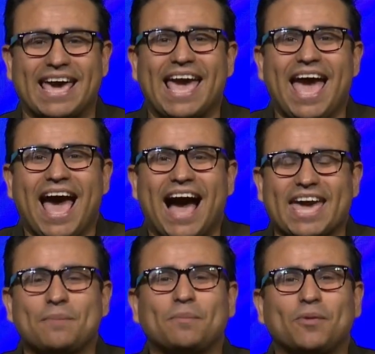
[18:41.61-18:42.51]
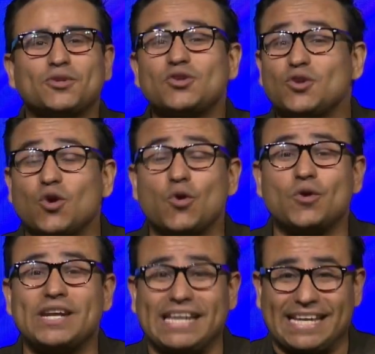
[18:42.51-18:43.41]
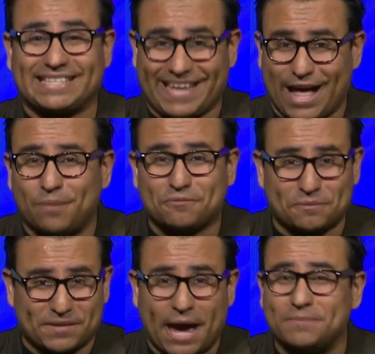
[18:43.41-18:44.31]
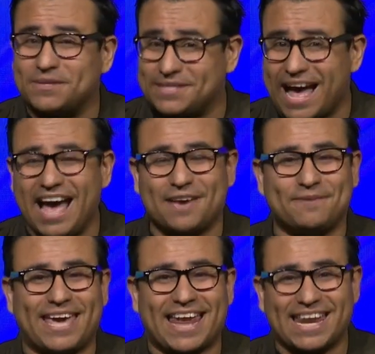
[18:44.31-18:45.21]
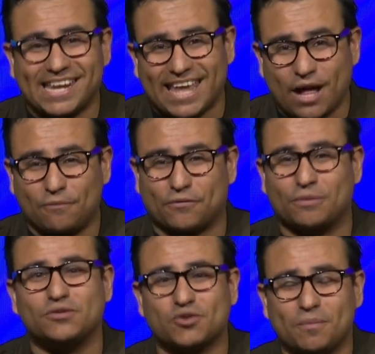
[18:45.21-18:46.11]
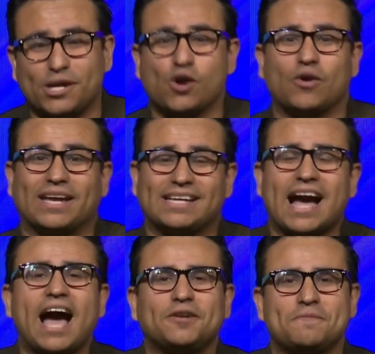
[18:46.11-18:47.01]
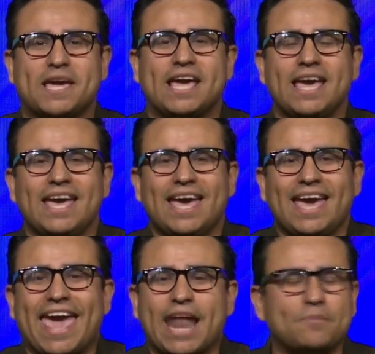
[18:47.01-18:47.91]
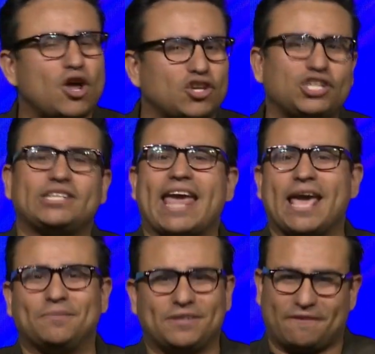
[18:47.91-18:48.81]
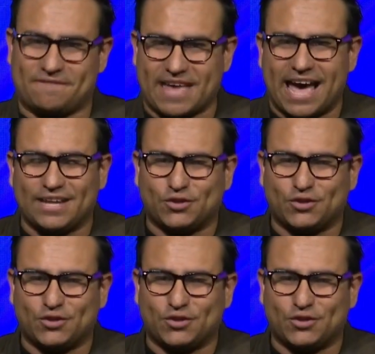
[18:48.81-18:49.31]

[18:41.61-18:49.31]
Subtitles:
I am a person who needs help from time to time, and I need help from somebody who can guide me, and I'm not ashamed of that.